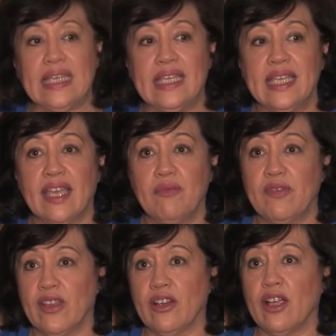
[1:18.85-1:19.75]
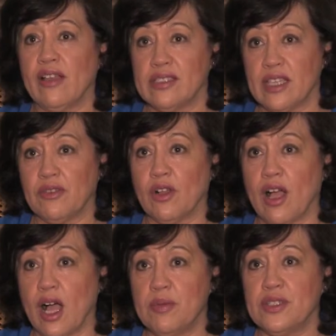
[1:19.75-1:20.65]
He gave me very, several
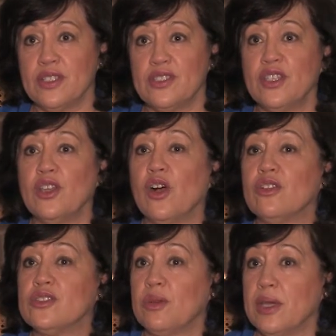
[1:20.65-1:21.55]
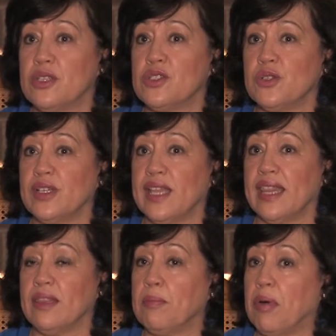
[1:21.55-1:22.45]
options. He also made sure
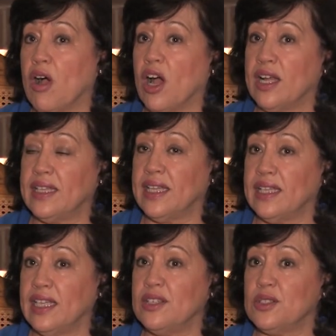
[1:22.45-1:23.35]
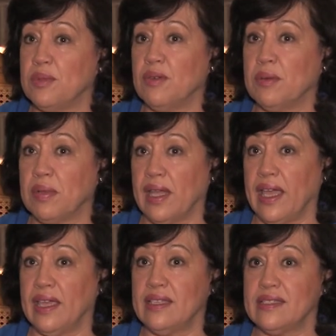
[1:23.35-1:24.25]
that the part that needed to be
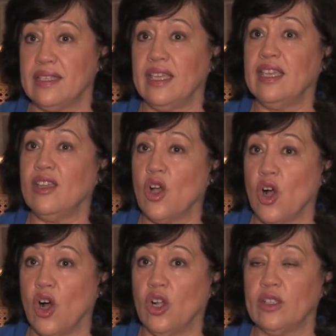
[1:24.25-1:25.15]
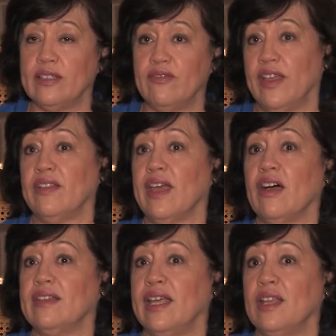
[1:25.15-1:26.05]
replaced, he called and found
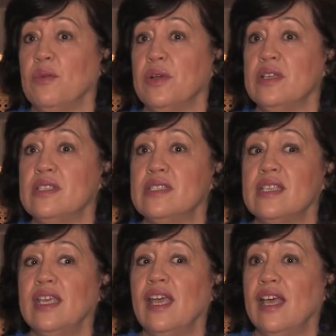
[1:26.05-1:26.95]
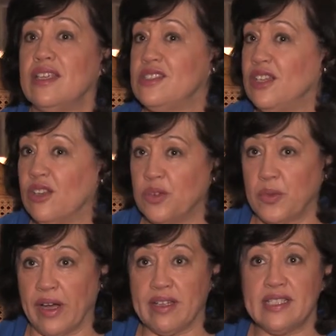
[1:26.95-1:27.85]
out that it was still
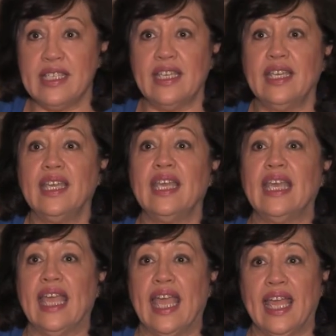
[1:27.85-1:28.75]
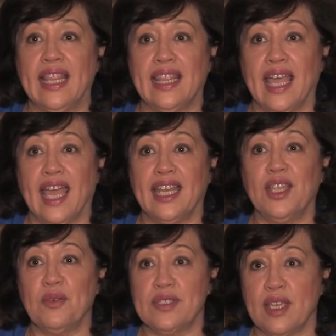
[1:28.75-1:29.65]
on warranty and that
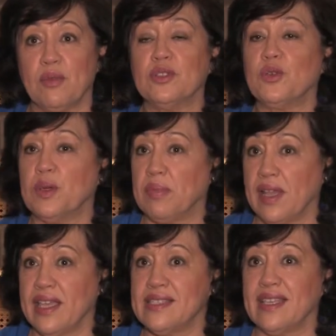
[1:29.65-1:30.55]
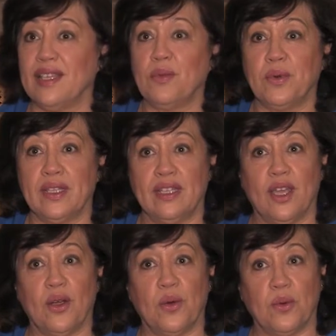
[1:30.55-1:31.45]
he was able to replace it with
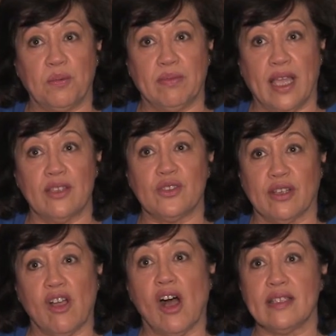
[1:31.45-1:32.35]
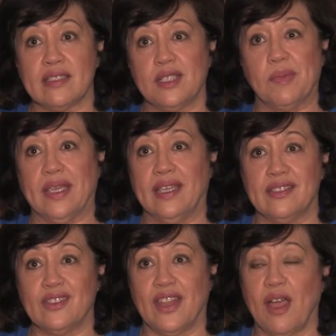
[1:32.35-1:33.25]
no extra cost to me.
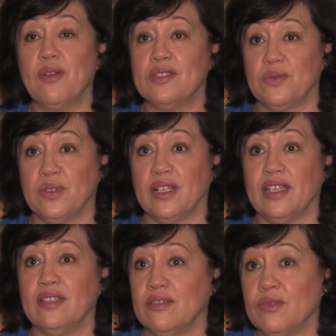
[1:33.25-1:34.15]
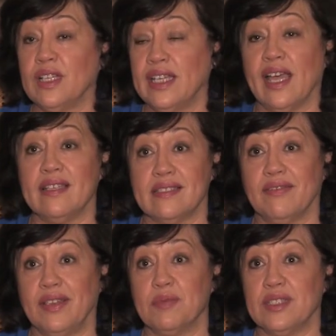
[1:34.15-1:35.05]
So that was really, really nice
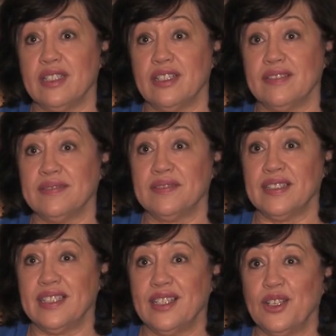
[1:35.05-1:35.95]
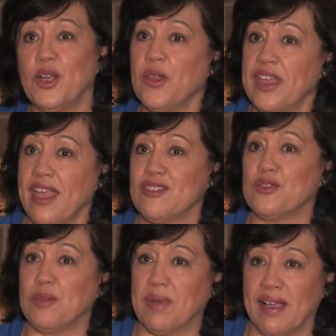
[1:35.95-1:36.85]
of him to do, go the
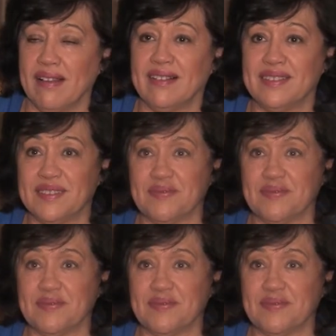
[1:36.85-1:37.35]
extra mile.